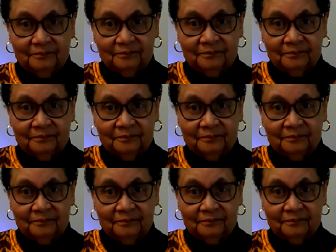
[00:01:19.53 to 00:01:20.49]

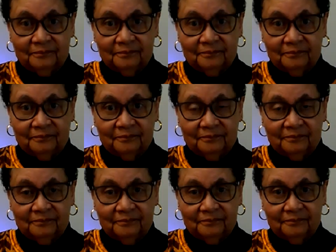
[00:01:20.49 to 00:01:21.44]

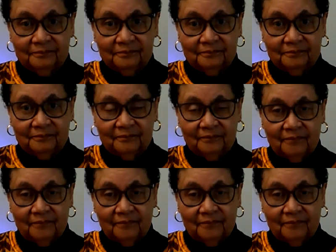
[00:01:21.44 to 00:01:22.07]
Nothing is said.